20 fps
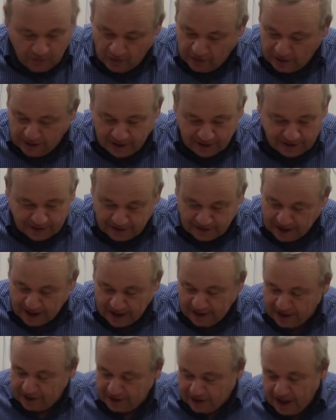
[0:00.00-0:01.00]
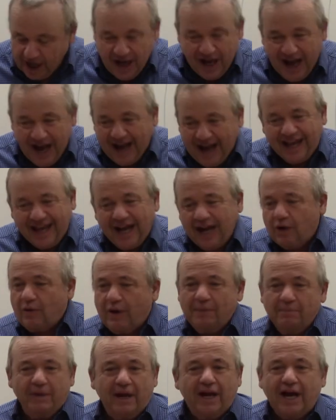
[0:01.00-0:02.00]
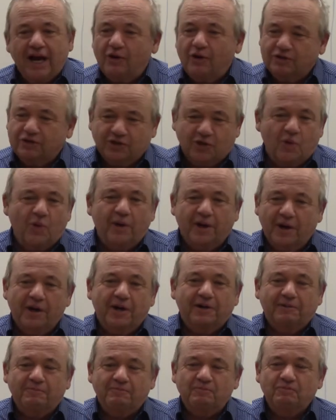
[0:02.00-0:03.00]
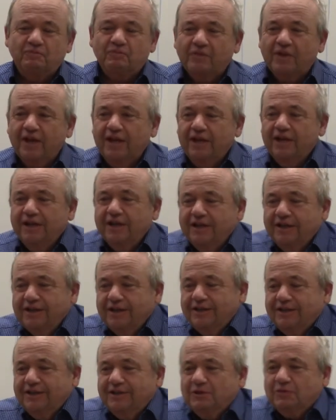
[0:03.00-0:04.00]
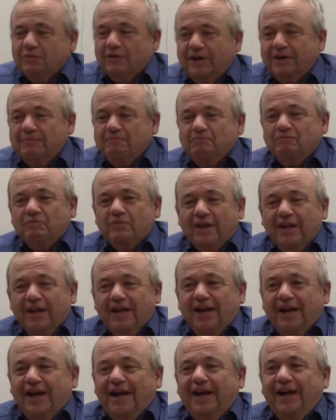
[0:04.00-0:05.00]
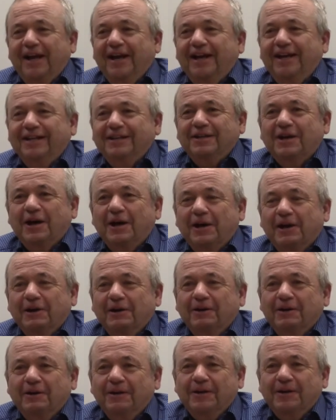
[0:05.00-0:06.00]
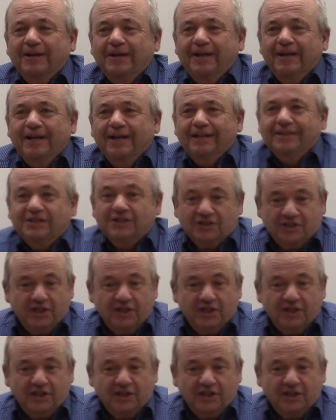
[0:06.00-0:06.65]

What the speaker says: pointing up to that, and I can't quite make out what's going on, right? And this is